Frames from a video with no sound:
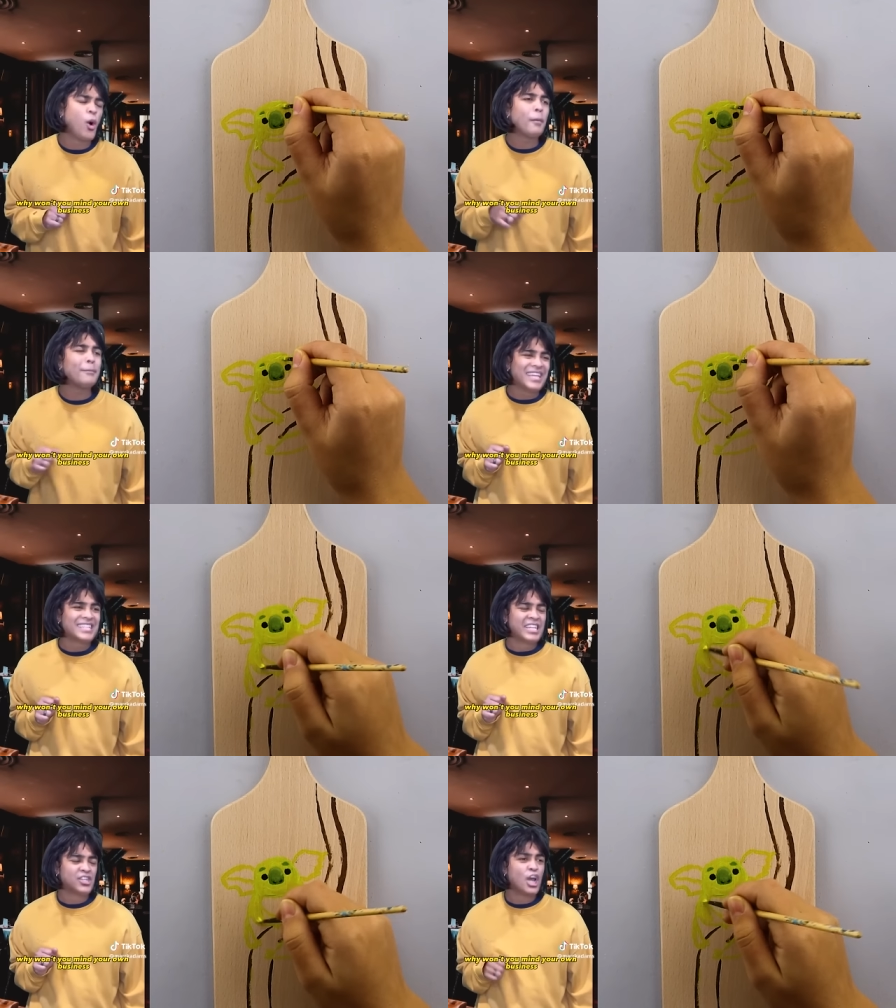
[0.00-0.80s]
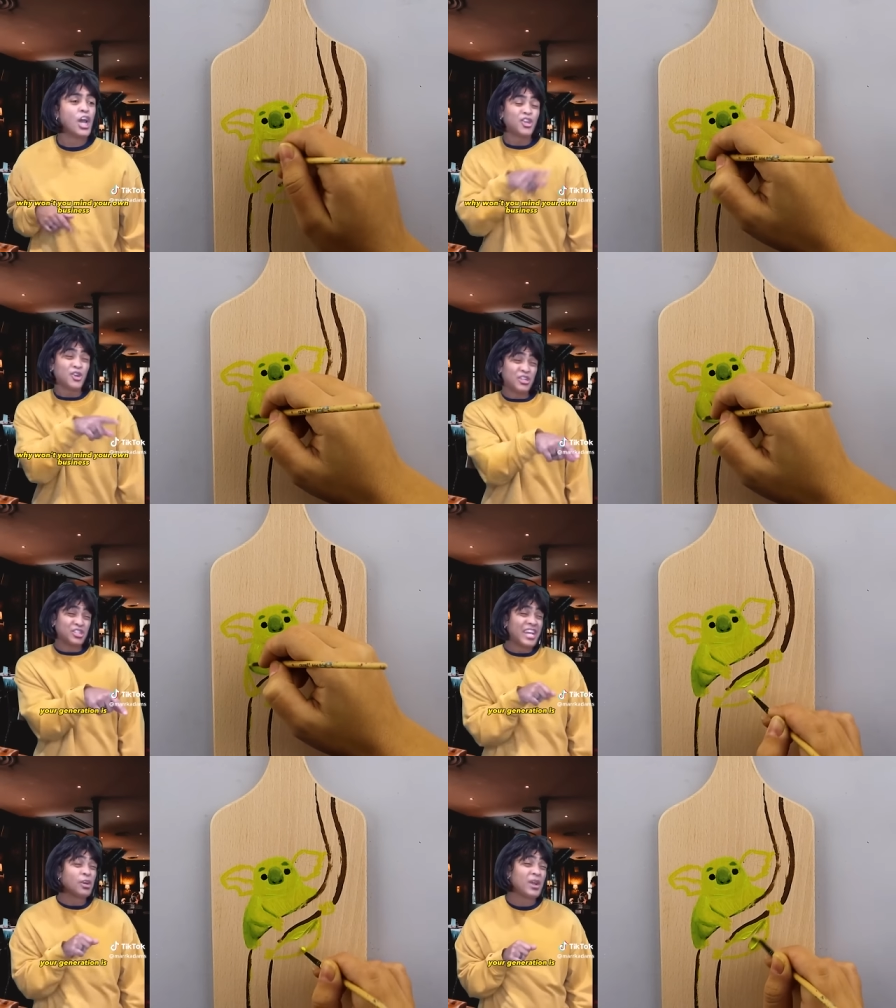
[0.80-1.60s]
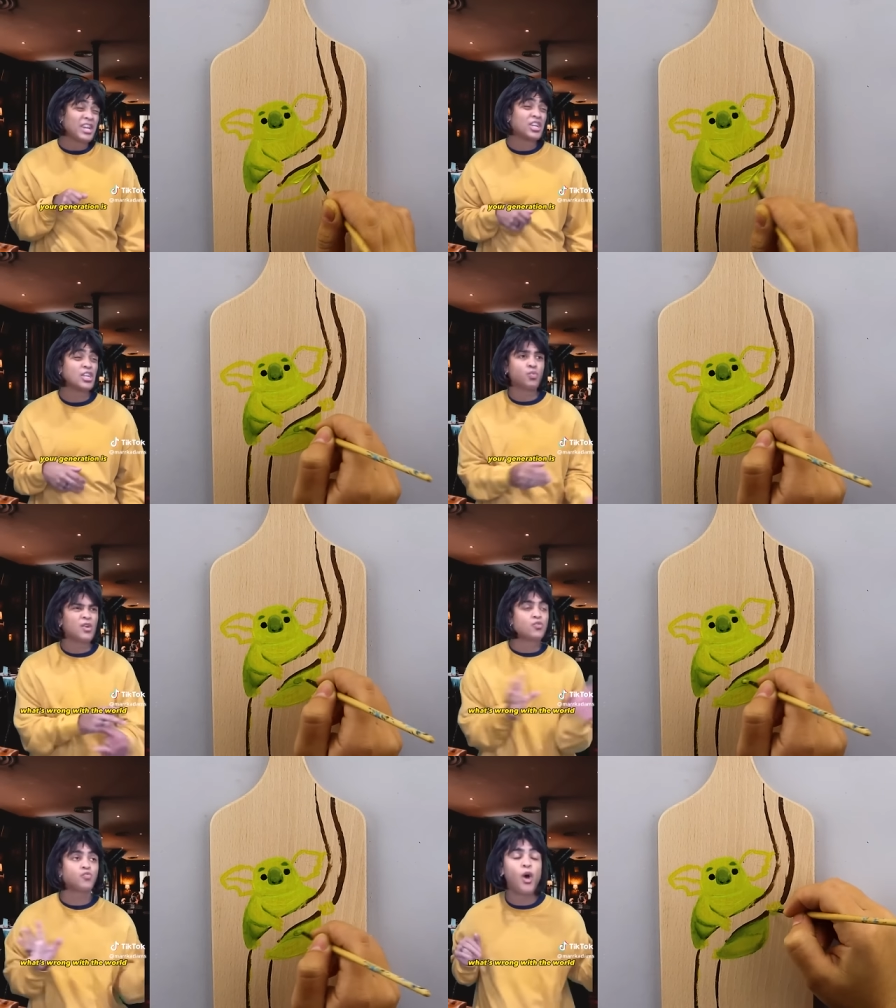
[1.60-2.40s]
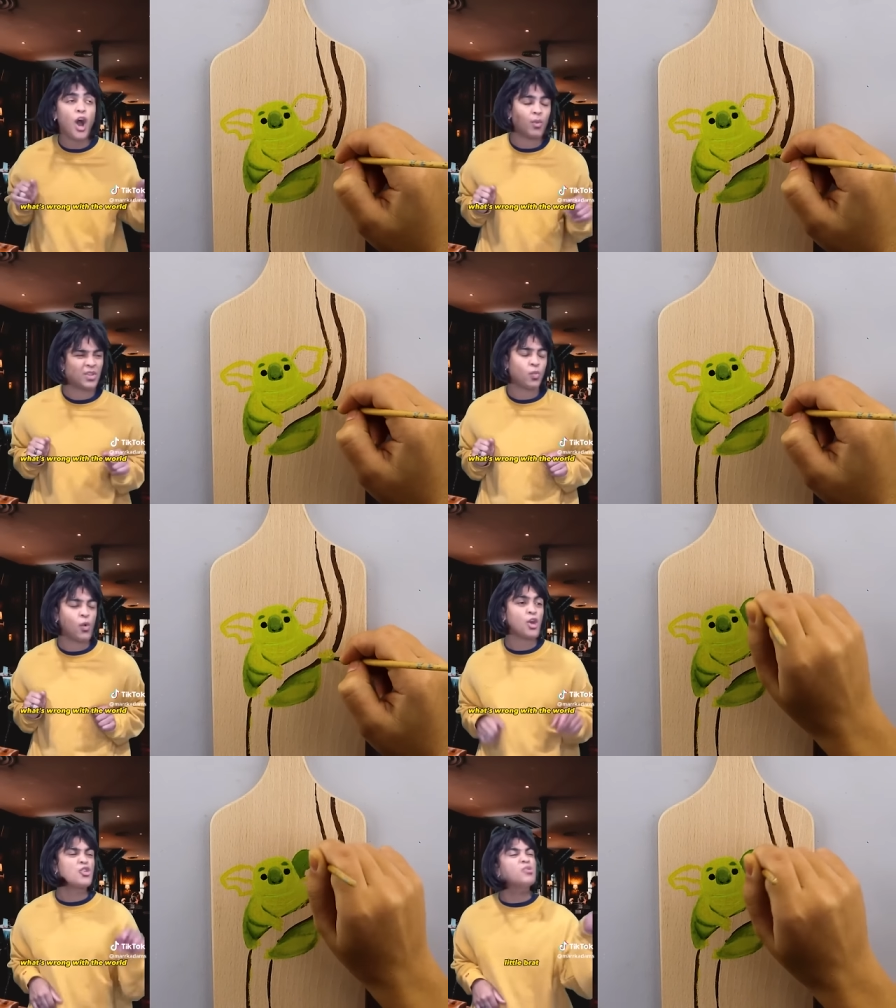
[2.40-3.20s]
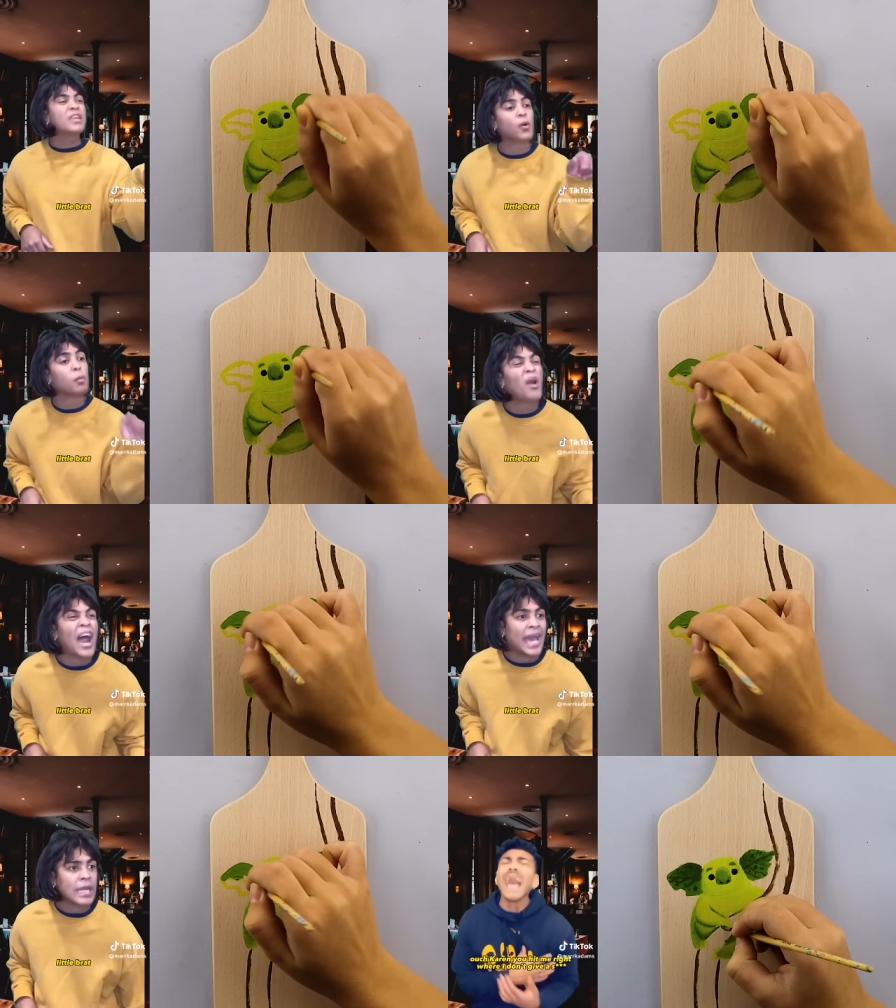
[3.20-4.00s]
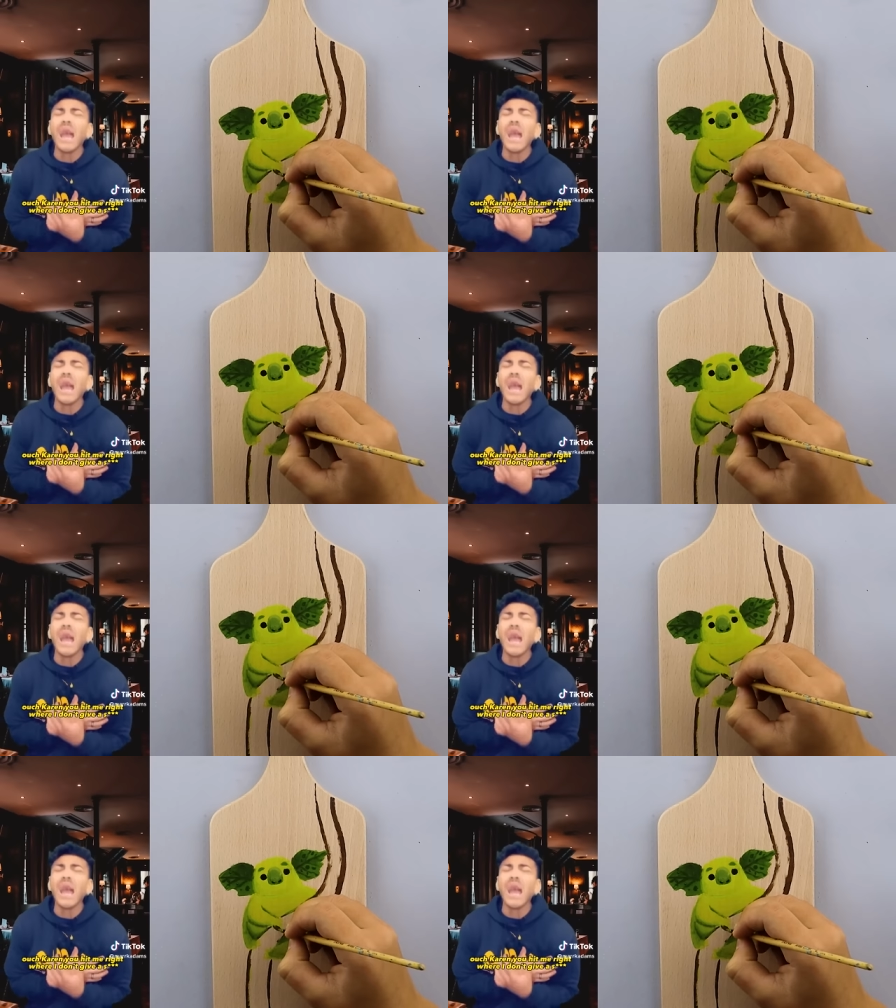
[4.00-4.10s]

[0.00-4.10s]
your own business? Your generation is what's wrong with the world, little brat.